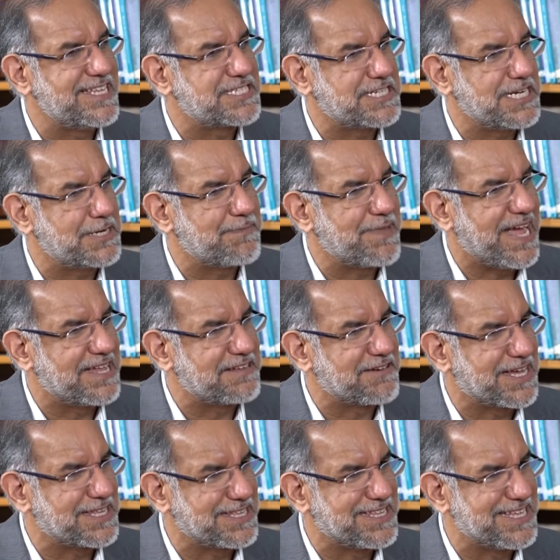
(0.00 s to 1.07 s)
estate plan
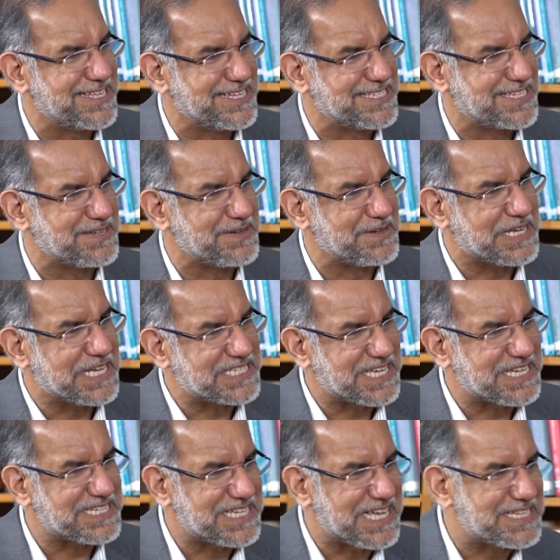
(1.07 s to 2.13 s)
rather than as
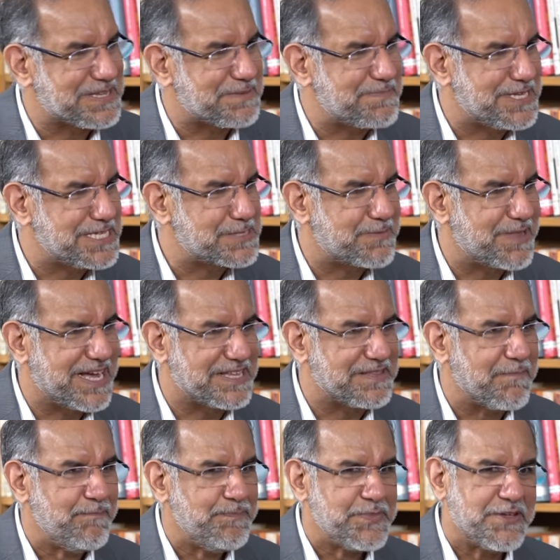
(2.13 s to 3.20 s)
a peace plan,
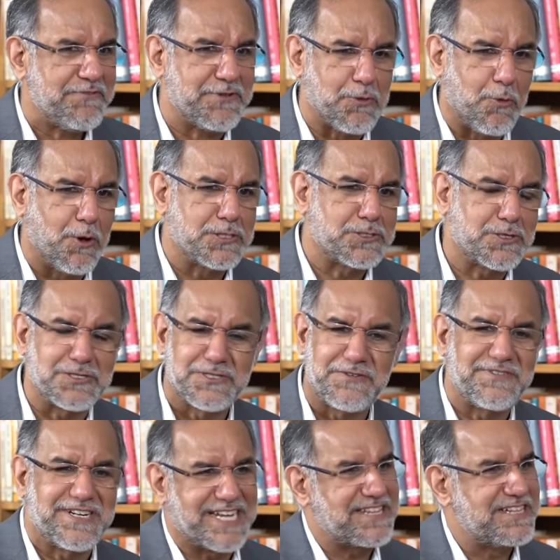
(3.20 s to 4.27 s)
with all sorts
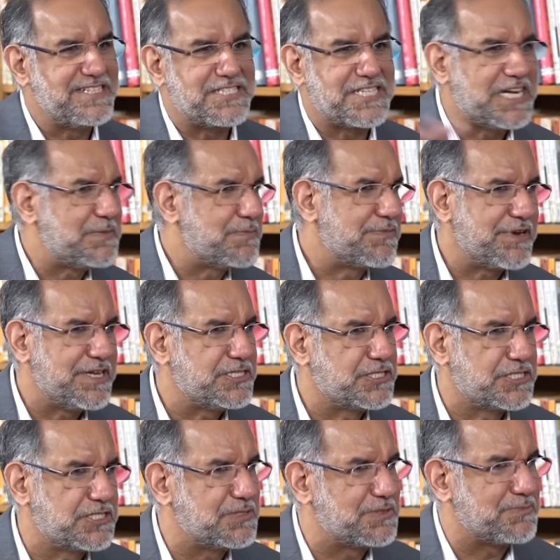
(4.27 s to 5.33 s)
of tunnels and
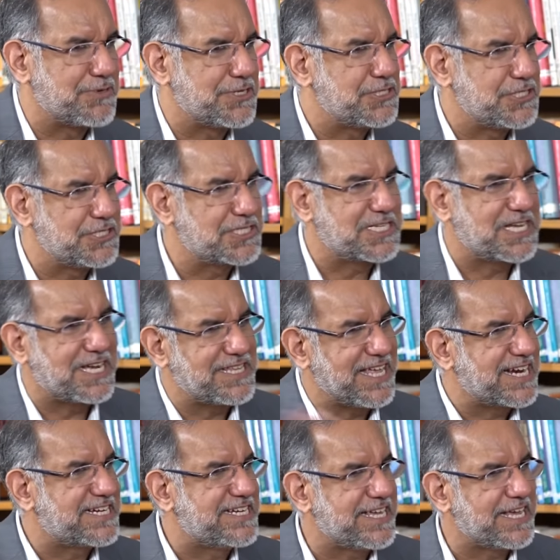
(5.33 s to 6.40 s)
bridges
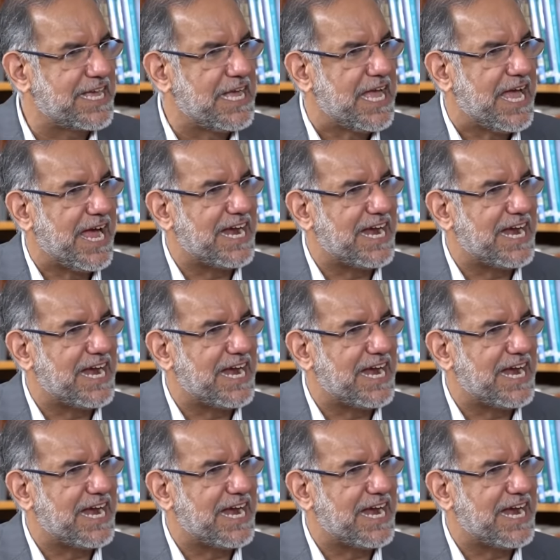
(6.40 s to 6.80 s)
connecting, and paves the